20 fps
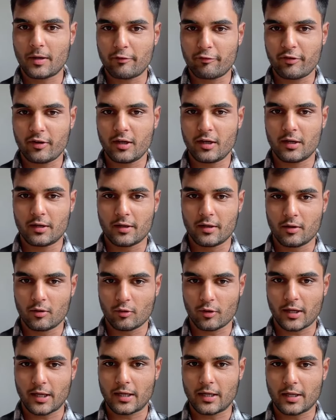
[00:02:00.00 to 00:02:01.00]
field.
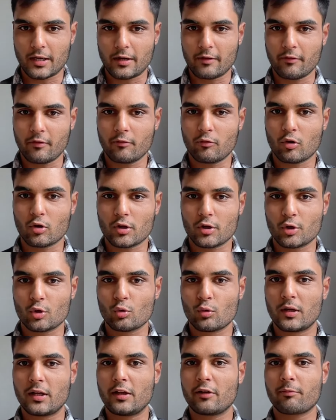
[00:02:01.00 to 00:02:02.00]
Okay, and I never wanted to
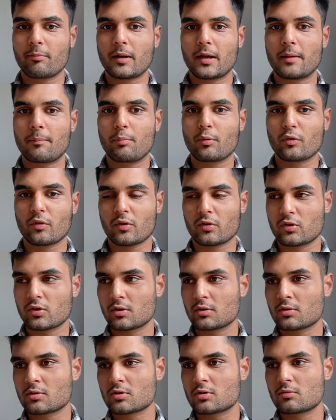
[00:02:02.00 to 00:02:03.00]
leave my
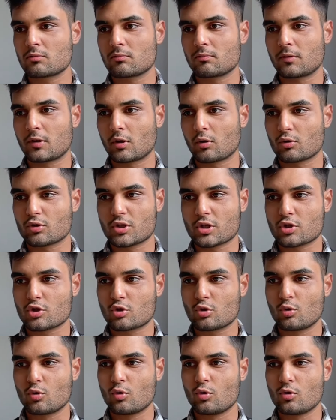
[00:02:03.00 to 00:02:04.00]
position, just
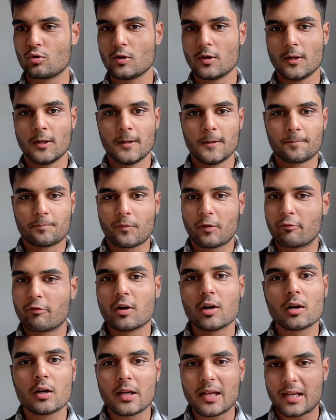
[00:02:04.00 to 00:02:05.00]
to
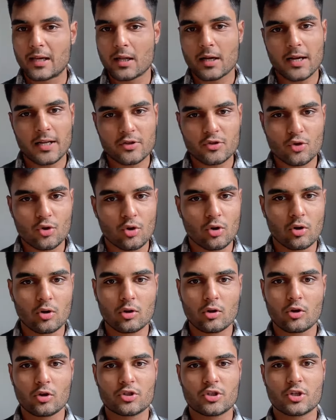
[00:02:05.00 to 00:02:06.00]
work in a
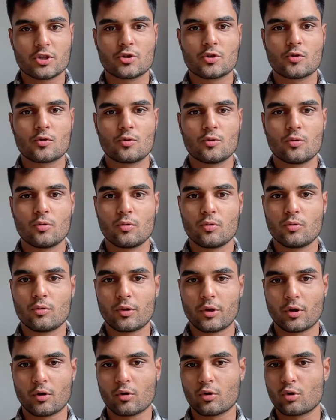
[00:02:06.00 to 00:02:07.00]
restaurant, or just to
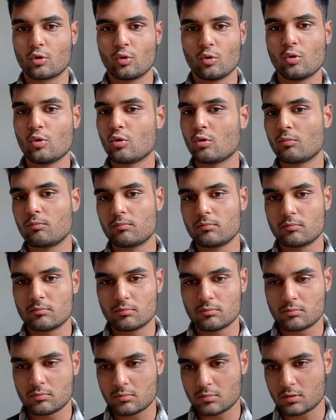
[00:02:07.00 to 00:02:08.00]
do
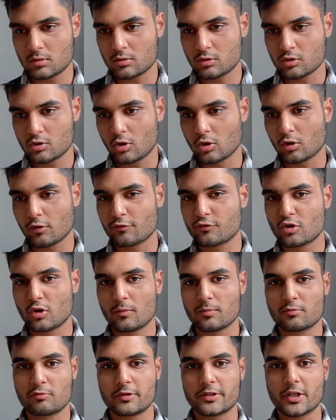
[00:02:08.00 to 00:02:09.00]
sort of
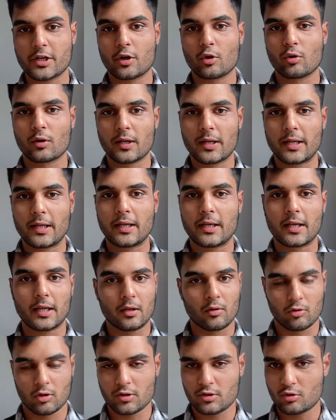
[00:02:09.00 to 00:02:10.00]
jobs which I don't like, in
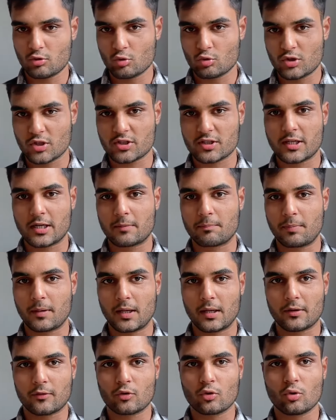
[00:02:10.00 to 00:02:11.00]
order to just get
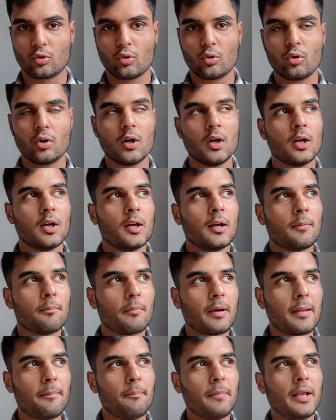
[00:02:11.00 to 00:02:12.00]
PR. So
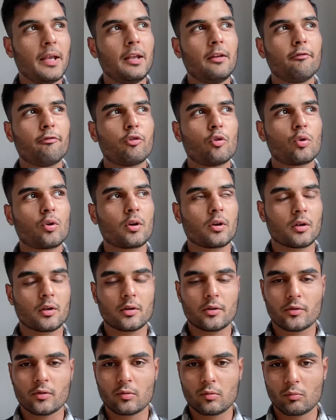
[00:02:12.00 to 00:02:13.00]
my main
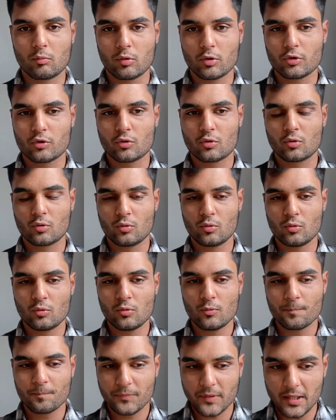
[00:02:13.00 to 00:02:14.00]
focus was
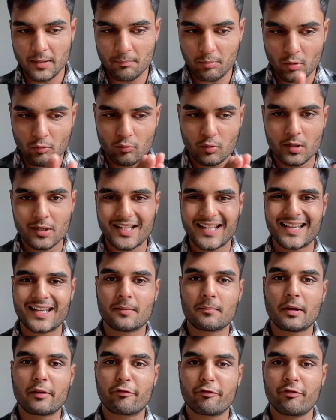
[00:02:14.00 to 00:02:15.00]
to keep on working in
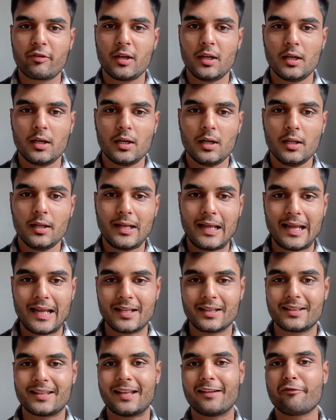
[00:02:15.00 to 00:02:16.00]
my field
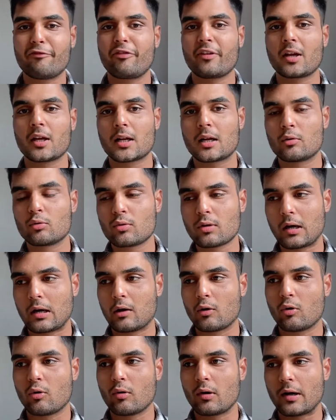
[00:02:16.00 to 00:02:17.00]
and then figure out
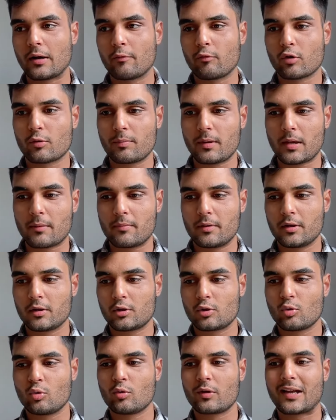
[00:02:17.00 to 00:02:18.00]
how I would be able
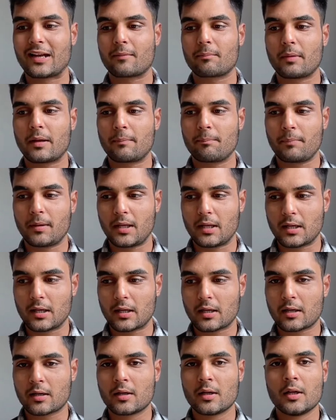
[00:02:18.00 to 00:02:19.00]
to get my
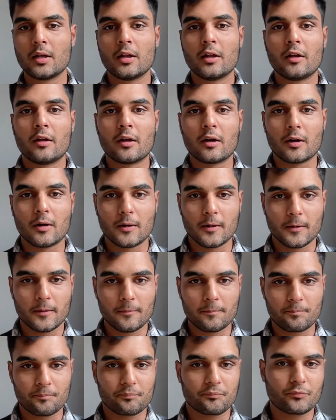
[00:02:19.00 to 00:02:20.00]
PR uh,
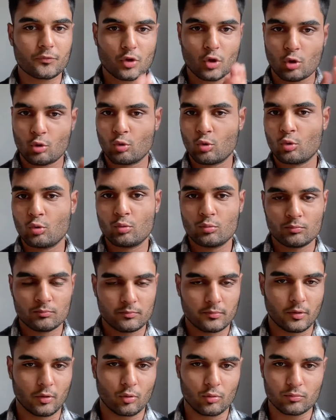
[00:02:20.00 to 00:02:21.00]
through
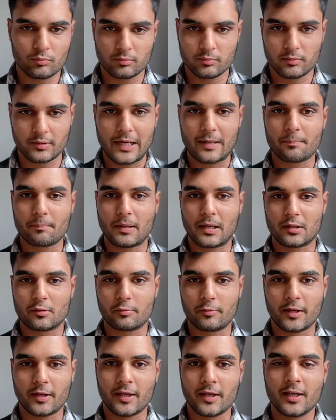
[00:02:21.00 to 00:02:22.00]
that
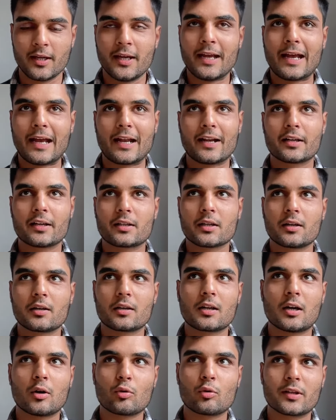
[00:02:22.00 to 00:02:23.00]
pathway. And it
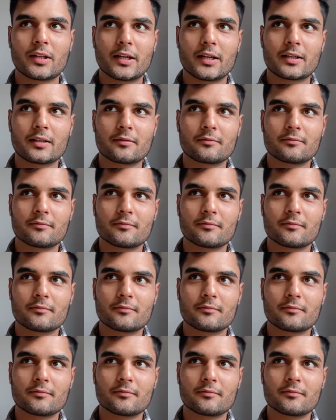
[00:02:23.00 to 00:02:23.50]
turned out that